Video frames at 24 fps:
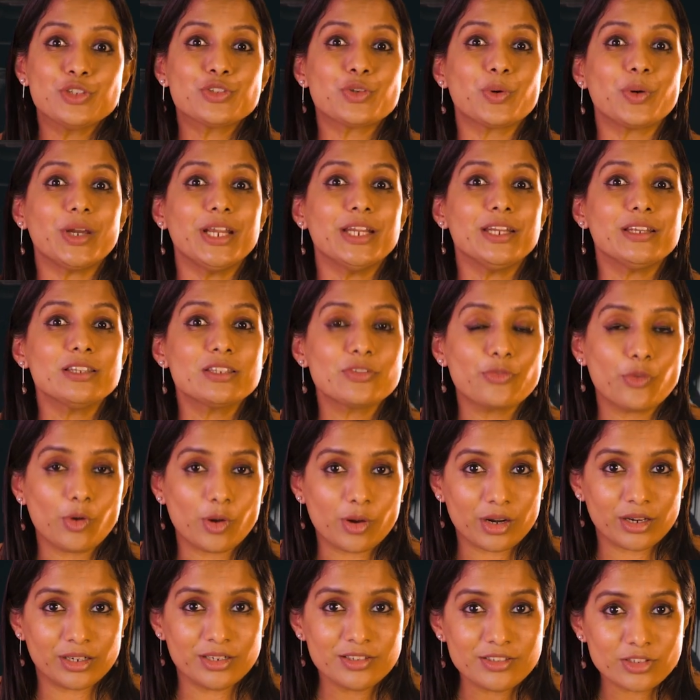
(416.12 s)
So it is
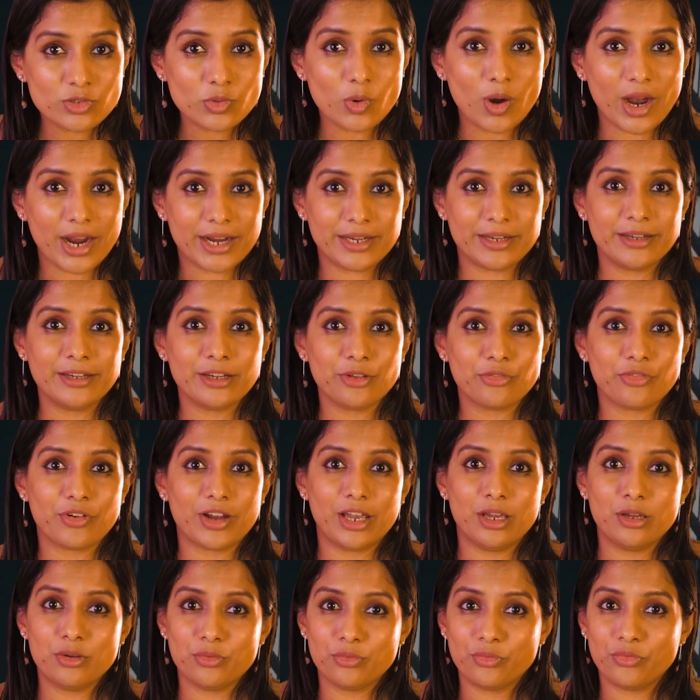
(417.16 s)
for us to
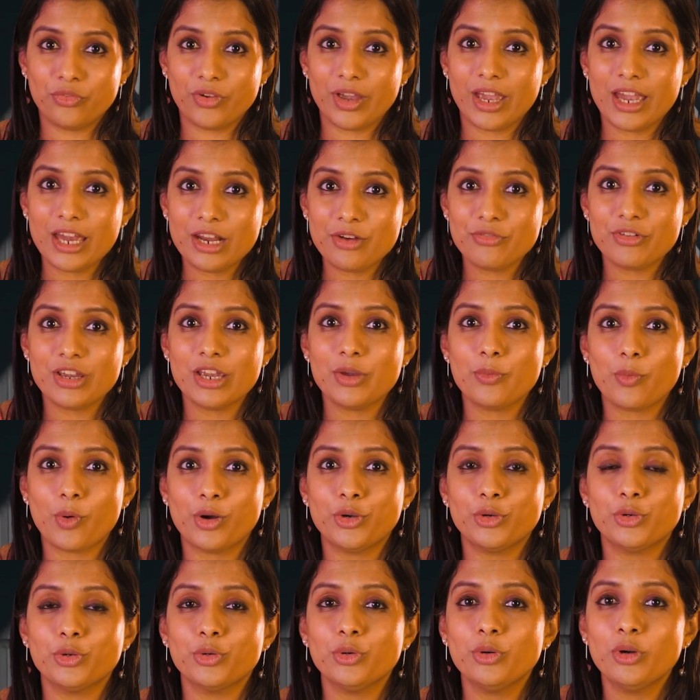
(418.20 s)
identify where we
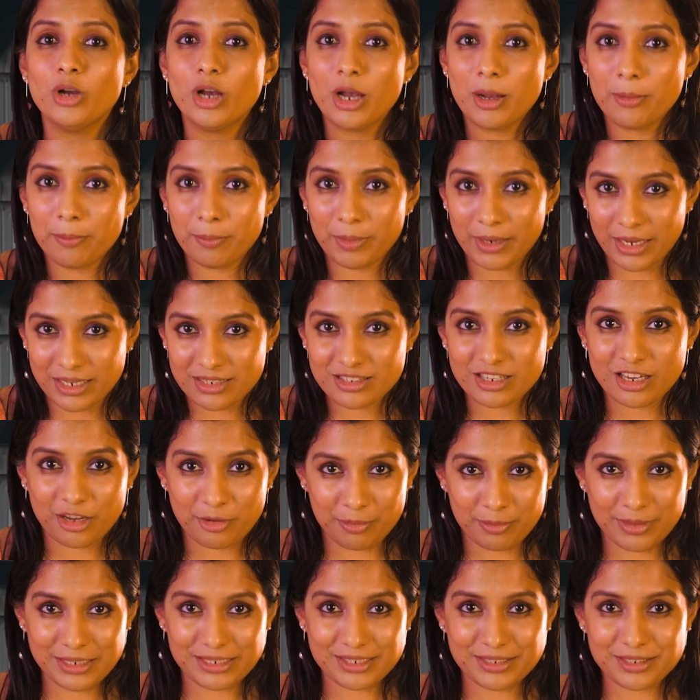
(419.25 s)
want to place our
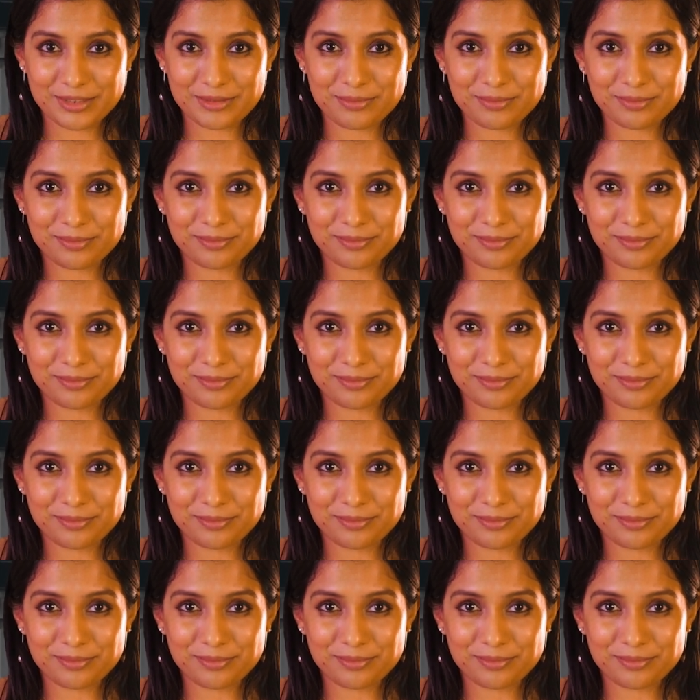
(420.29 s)
bet.